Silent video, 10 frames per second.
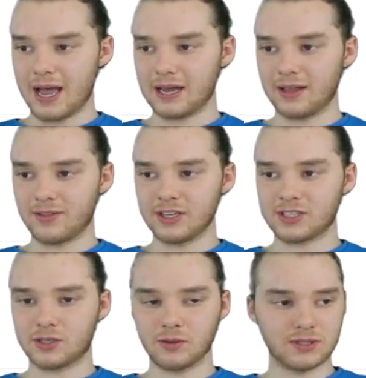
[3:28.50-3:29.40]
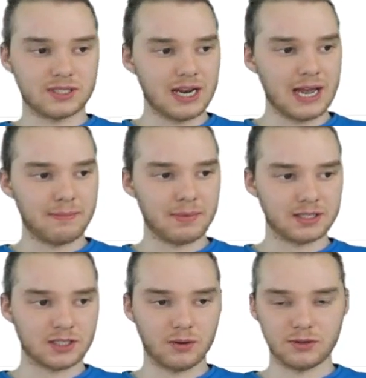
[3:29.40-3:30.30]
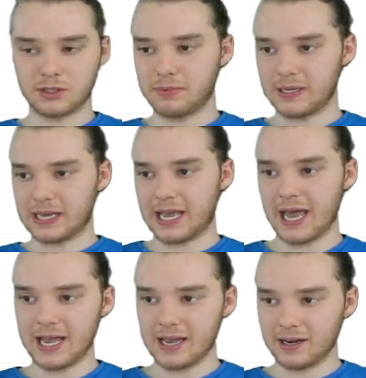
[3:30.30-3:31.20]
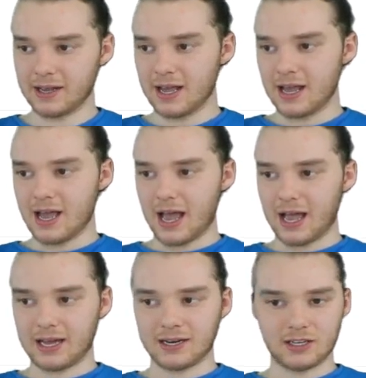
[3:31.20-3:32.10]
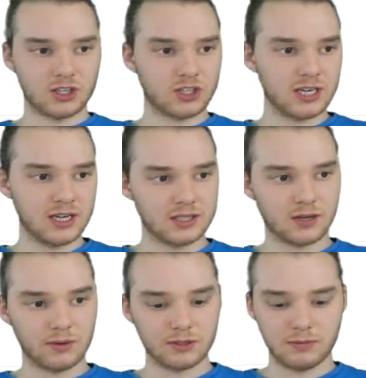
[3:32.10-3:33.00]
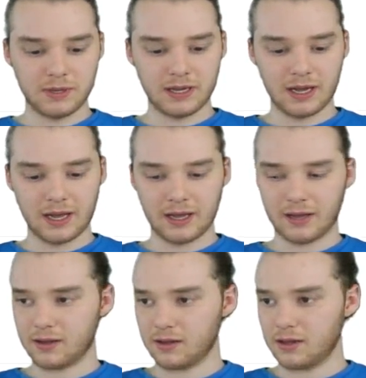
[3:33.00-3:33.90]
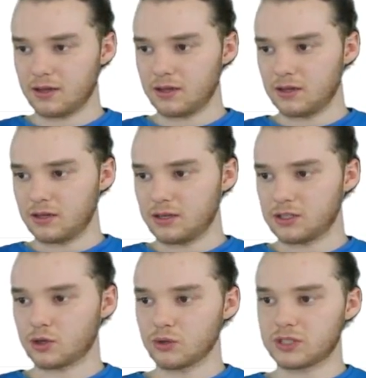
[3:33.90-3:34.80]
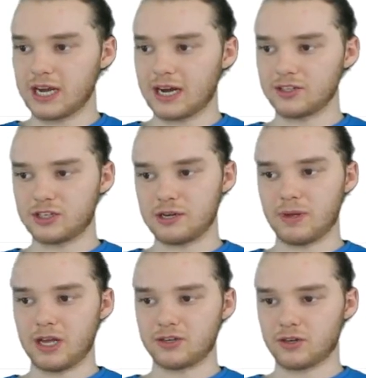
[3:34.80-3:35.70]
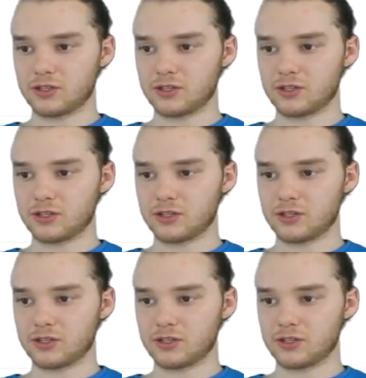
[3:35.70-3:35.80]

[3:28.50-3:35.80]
and this student's name is going to be Kate, and she is going to be a sociology major.